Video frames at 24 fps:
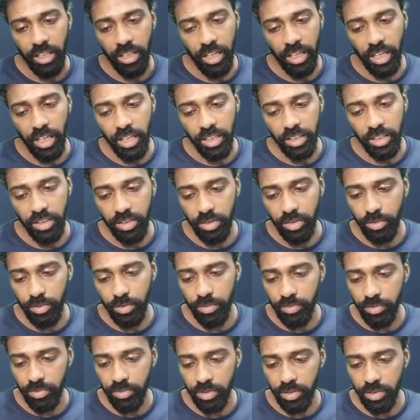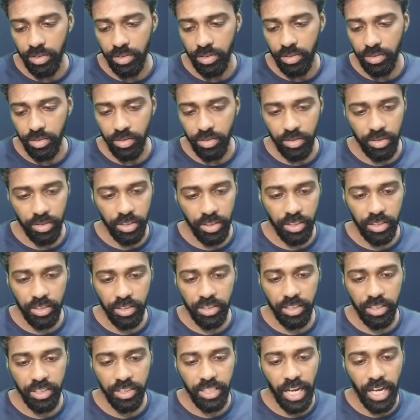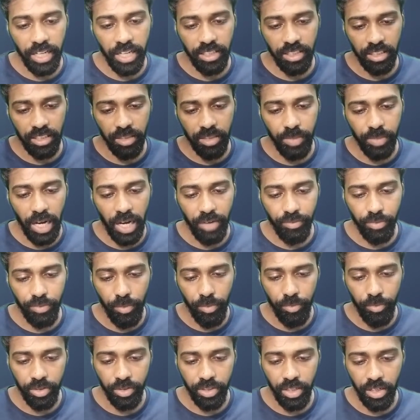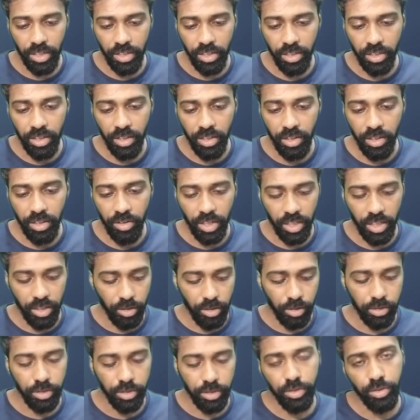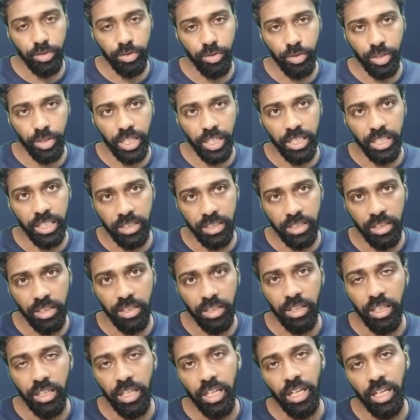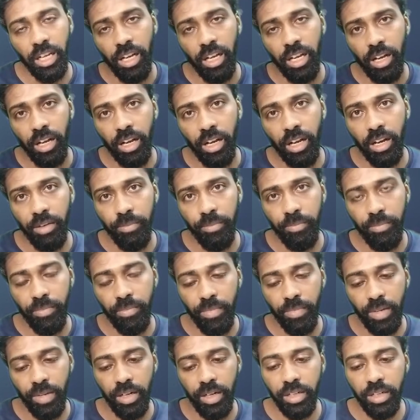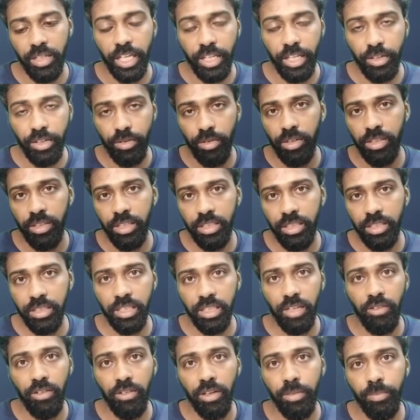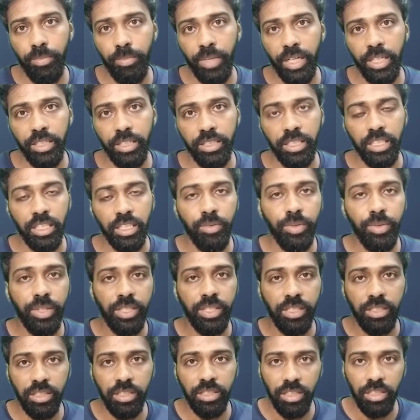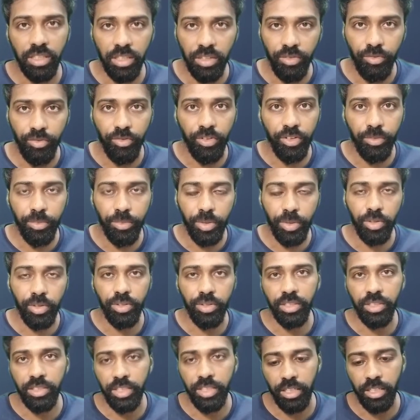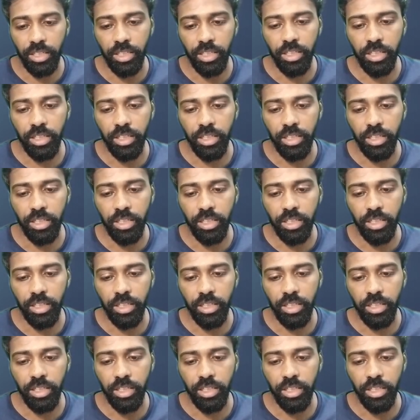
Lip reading: So this acts as a platform for that. Okay, and also to showcase the technologies, developments, innovations in food processing sector.